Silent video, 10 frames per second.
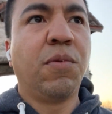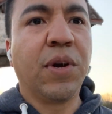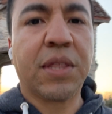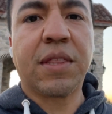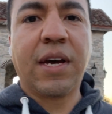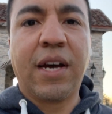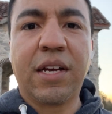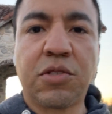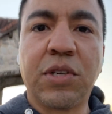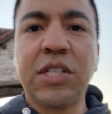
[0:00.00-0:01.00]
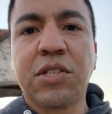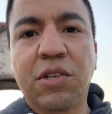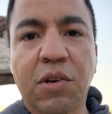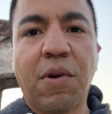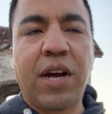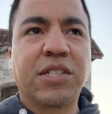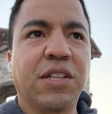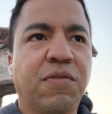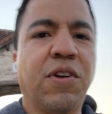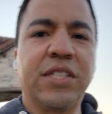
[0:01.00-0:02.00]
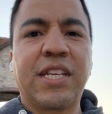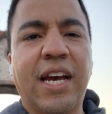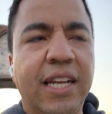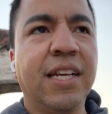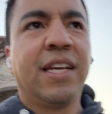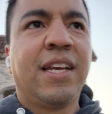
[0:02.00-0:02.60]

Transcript: with traditional garage on the front side,